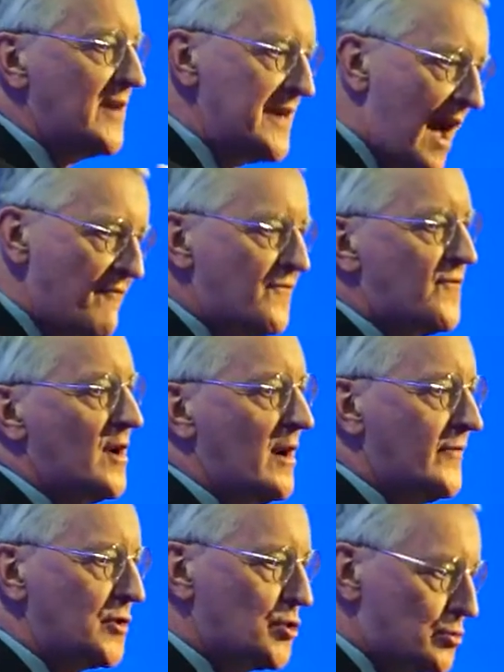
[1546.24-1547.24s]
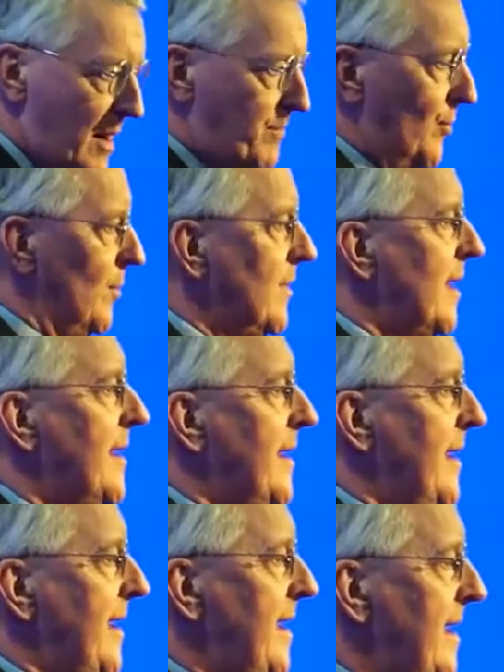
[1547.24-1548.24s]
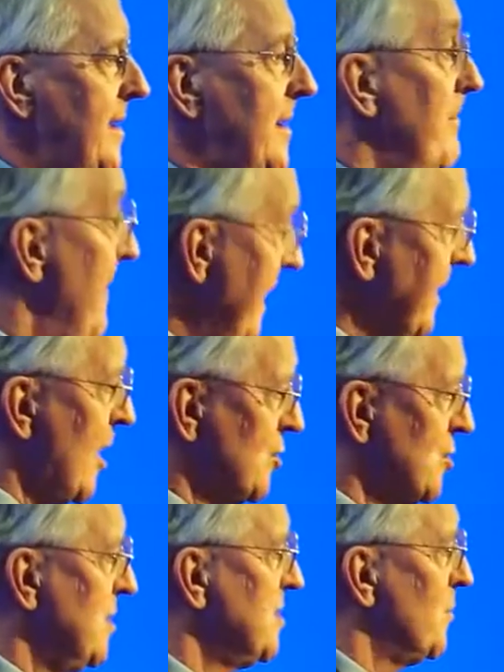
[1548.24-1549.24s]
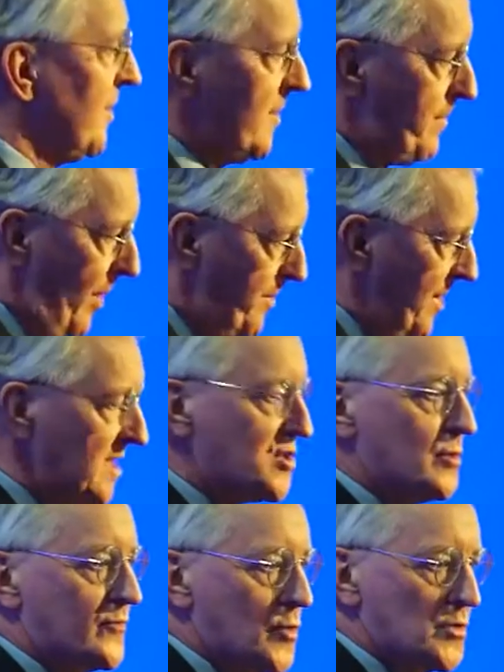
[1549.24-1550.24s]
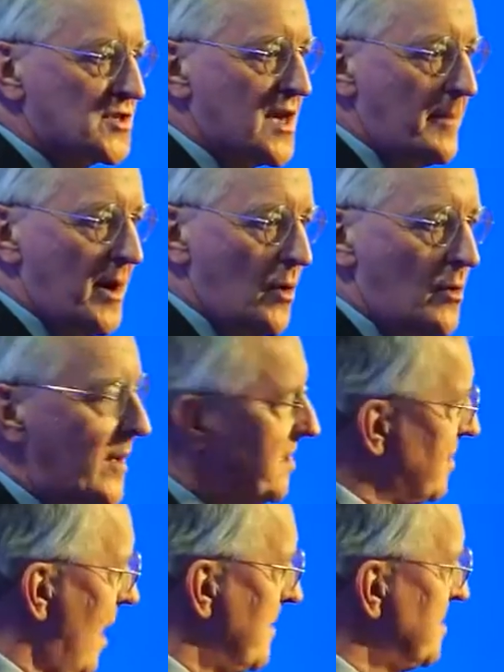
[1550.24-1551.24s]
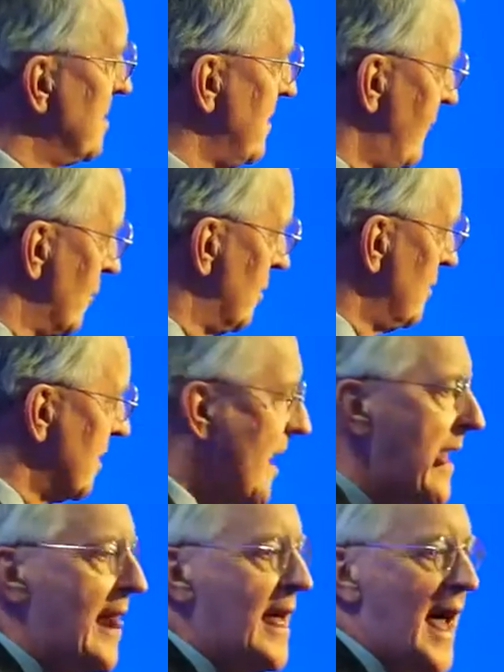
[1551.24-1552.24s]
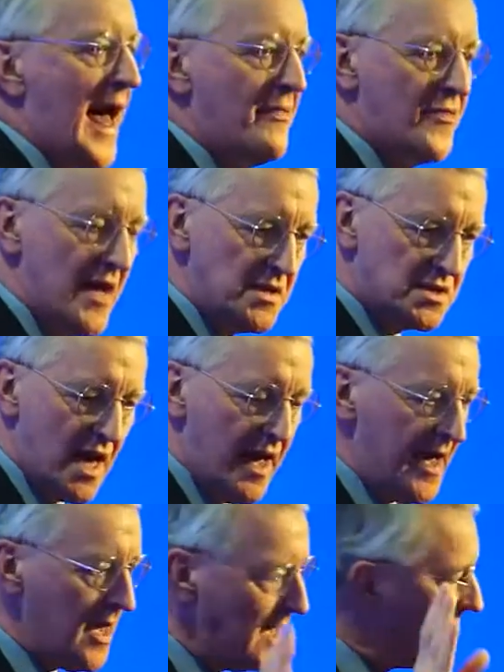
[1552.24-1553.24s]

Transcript: have enough of a trouble in many countries with the populists, who of course come along when times are difficult, and they say,